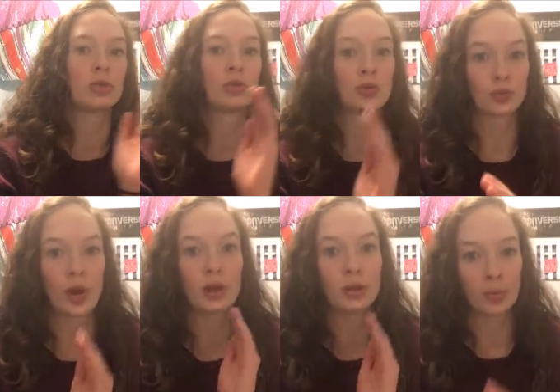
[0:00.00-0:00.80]
to the
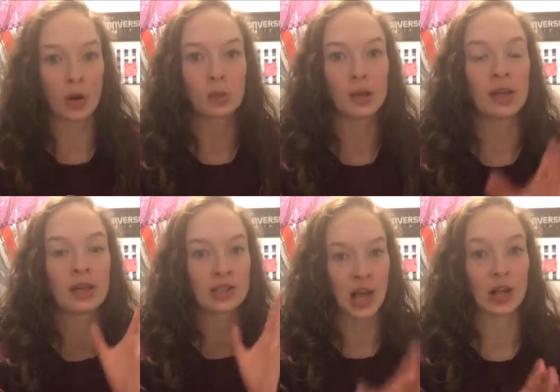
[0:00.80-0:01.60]
direct department and
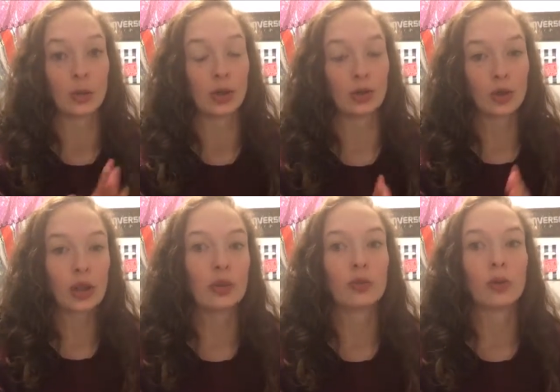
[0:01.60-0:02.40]
exactly what you're
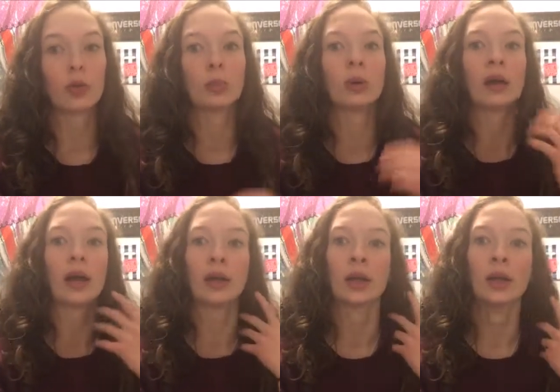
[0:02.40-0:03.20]
looking for but
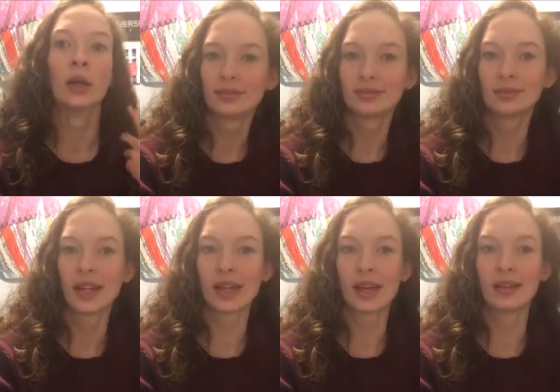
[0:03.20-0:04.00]
like
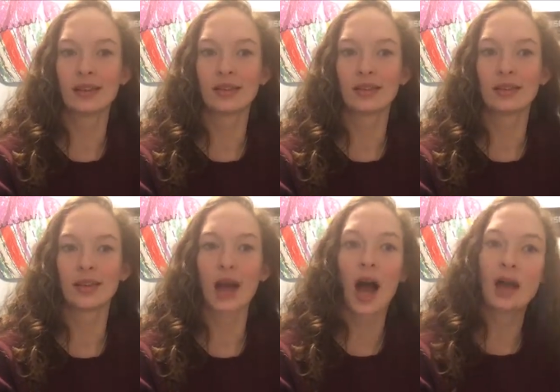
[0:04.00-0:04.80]
like
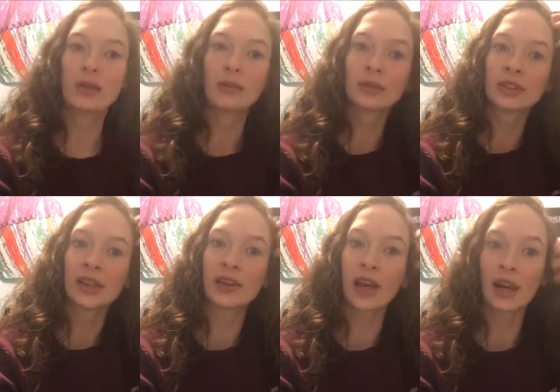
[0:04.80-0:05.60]
I wasn't
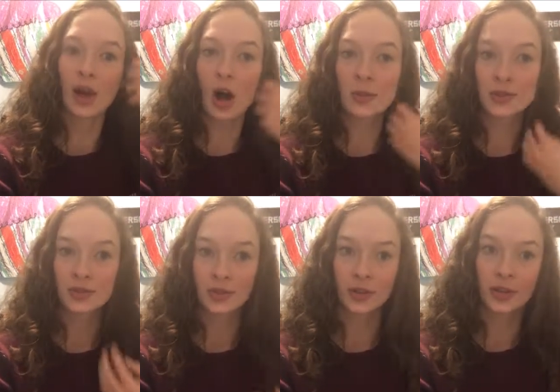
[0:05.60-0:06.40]
hearing any
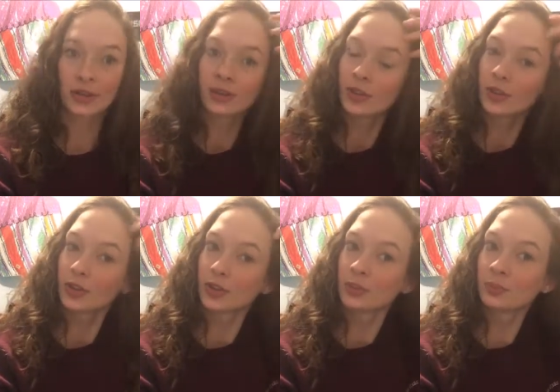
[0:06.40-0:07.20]
options for
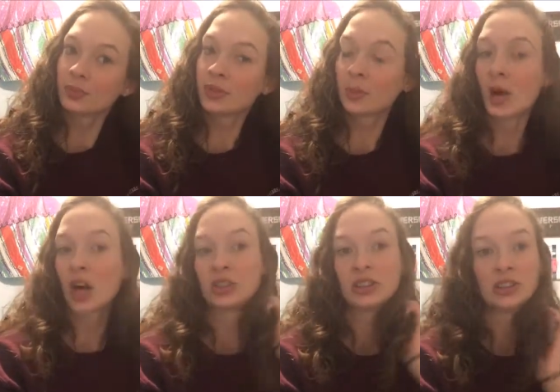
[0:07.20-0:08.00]
your
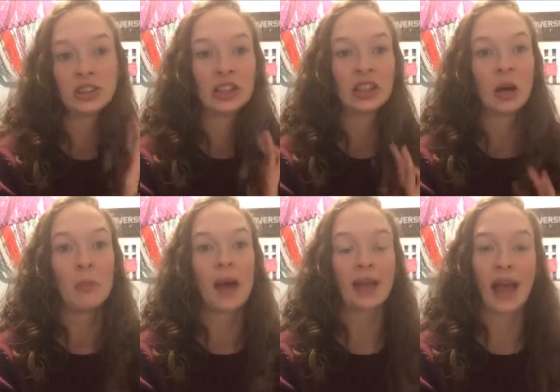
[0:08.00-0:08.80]
deposit didn't
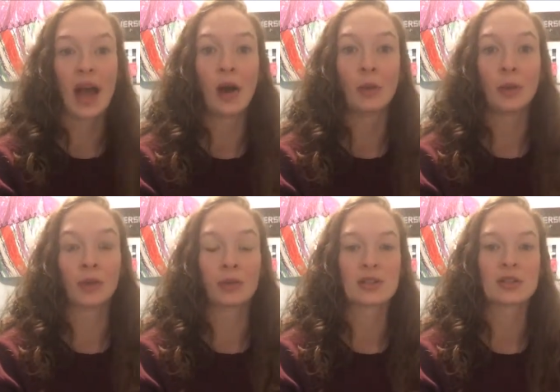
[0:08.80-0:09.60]
come back out with
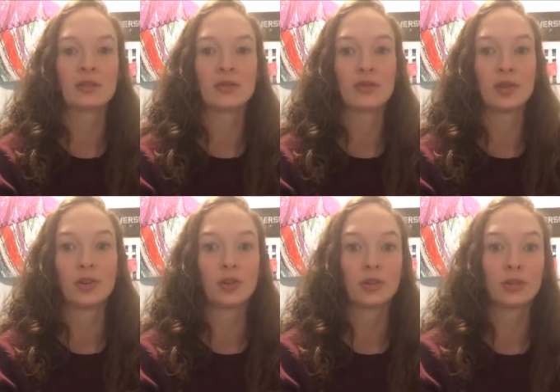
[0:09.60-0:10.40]
the rest of
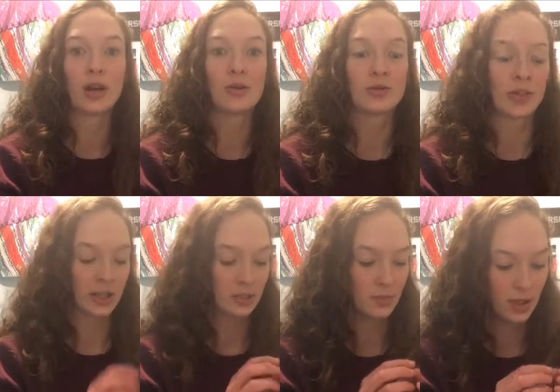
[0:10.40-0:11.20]
your uh,
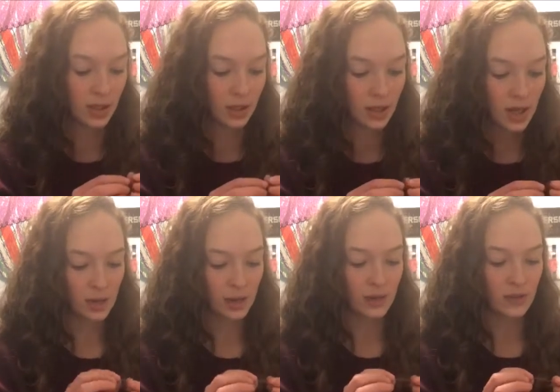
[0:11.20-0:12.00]
rejected money. So
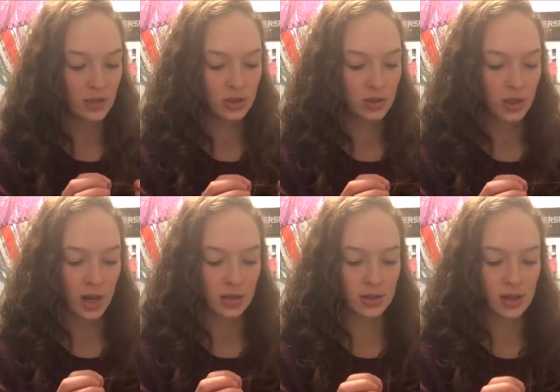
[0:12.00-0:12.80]
like eventually
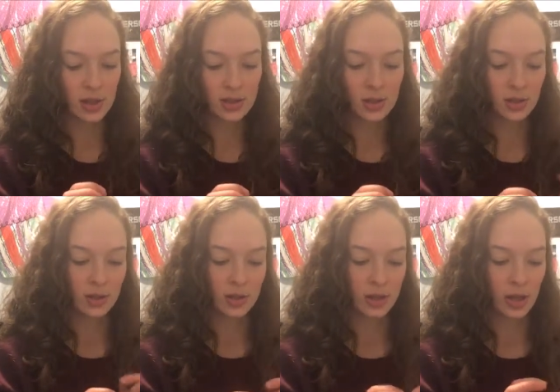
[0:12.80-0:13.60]
I just like started
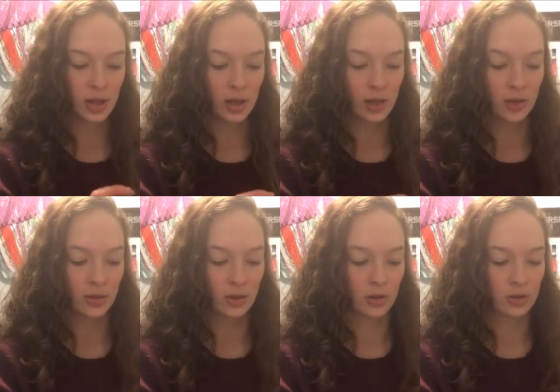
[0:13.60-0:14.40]
clicking on
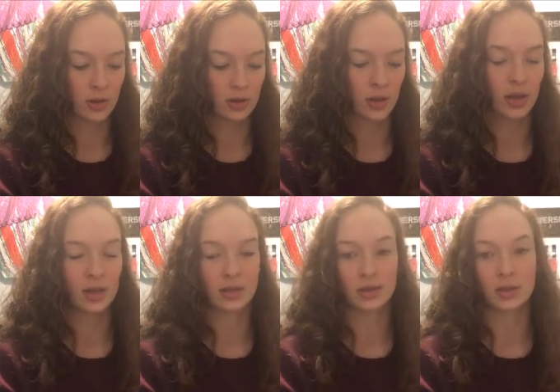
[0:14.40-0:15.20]
the closest
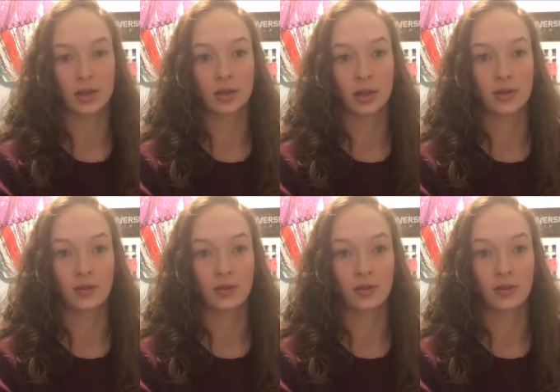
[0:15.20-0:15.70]
things that I